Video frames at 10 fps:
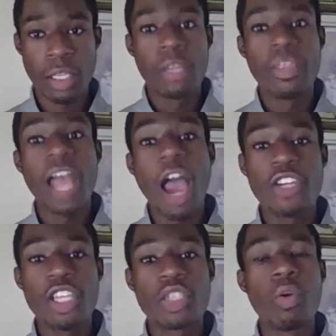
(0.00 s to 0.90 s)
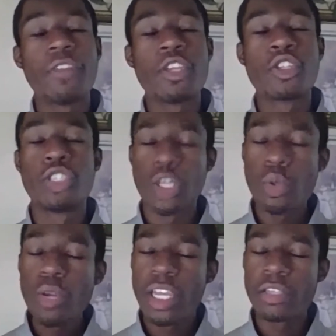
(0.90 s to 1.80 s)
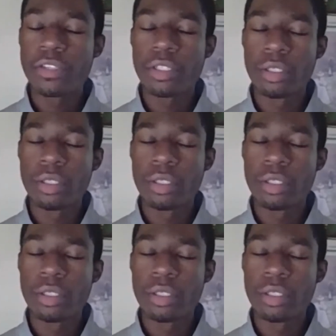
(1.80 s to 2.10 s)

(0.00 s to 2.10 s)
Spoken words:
not just with the student,